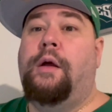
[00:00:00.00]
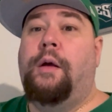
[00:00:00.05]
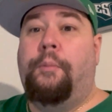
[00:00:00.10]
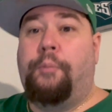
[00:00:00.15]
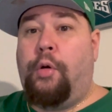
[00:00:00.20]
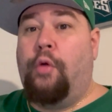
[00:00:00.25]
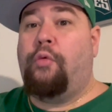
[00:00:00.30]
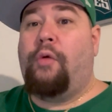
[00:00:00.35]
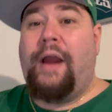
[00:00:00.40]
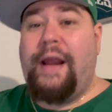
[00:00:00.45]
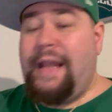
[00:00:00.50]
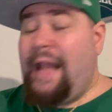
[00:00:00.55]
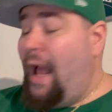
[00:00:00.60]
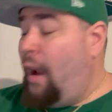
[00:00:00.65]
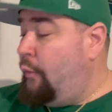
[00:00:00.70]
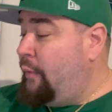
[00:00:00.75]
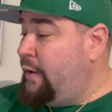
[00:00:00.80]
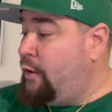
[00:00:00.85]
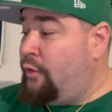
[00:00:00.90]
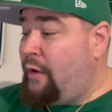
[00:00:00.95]
But right now,
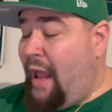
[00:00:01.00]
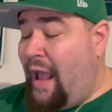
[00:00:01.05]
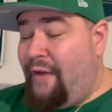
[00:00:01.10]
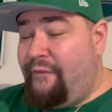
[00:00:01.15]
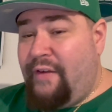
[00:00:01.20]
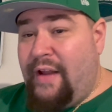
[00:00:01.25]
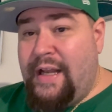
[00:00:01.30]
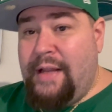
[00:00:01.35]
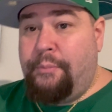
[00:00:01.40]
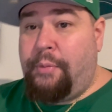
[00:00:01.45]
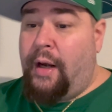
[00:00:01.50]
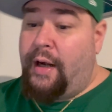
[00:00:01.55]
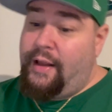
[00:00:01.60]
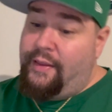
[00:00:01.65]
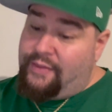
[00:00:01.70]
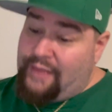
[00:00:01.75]
we don't have anybody.